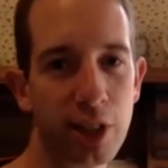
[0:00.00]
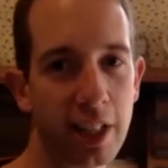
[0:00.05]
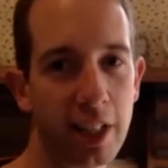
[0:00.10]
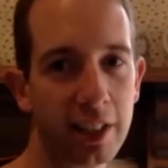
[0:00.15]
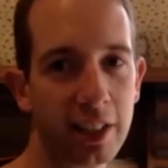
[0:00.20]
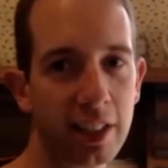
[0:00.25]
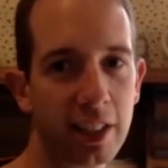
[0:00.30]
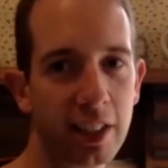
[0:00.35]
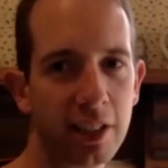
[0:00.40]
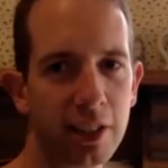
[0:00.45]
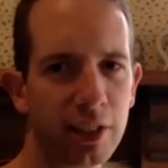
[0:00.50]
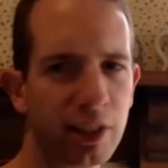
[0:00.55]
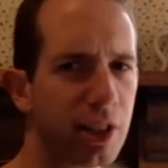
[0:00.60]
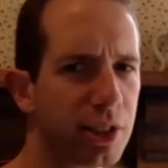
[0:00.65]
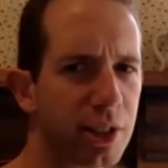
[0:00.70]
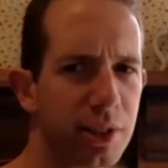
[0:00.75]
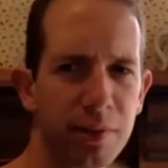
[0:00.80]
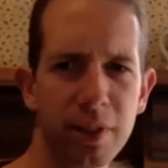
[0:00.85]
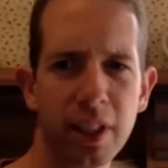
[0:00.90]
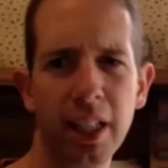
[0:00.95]
out there and
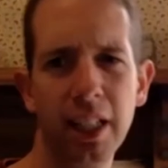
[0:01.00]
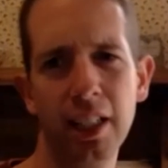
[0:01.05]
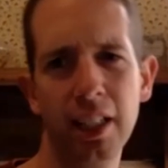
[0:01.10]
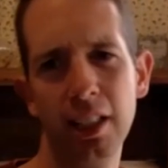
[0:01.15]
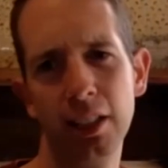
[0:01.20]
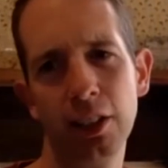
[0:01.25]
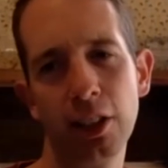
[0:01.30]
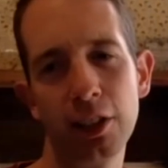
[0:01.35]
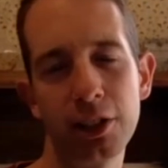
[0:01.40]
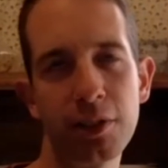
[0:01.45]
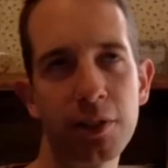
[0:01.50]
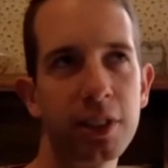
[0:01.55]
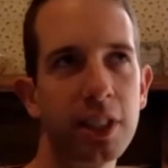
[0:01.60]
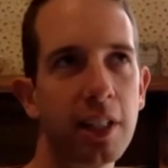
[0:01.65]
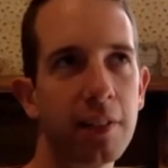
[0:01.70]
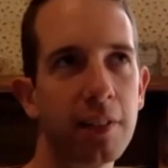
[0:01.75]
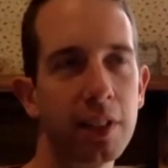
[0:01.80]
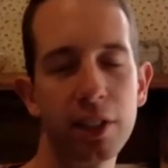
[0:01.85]
lots of stuff